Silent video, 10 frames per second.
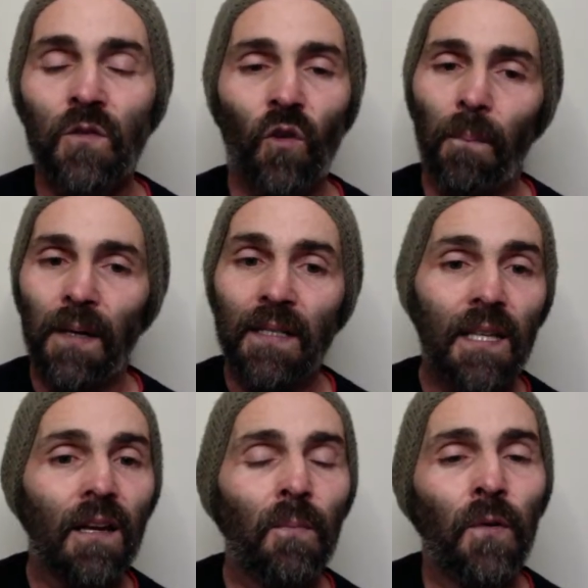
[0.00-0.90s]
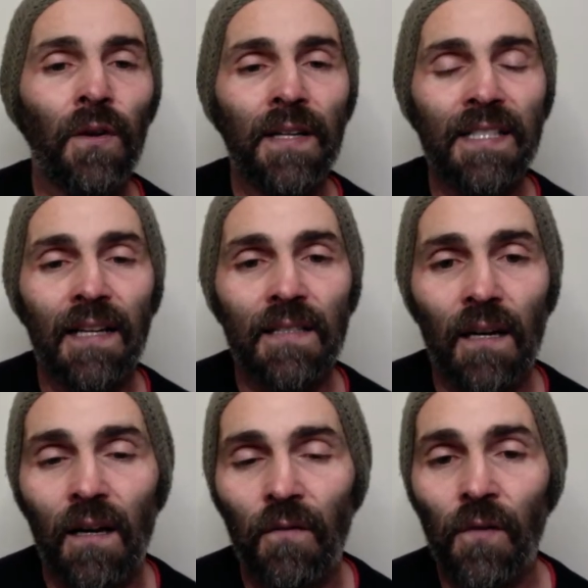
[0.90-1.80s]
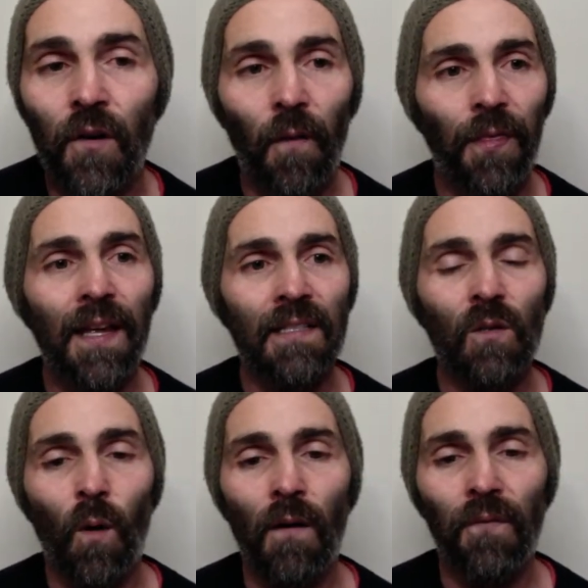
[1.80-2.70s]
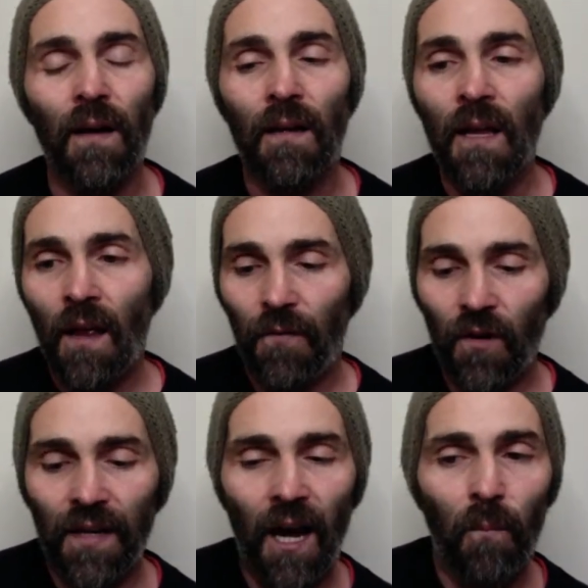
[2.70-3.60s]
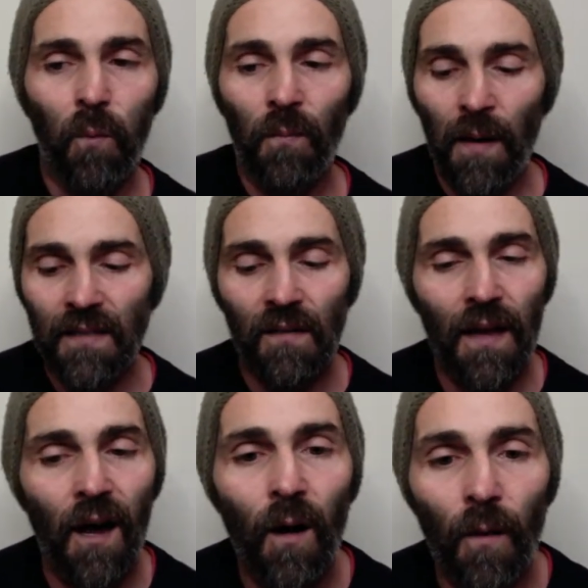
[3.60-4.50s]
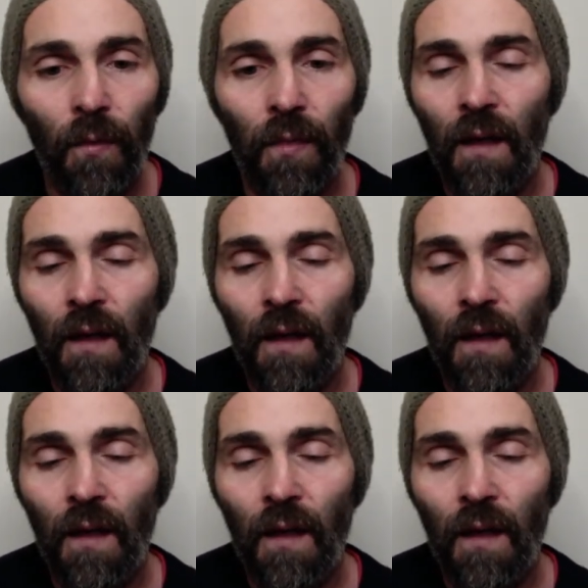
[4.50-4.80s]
Drop into the community centre. If you've got things to offer, if you can help with mental health,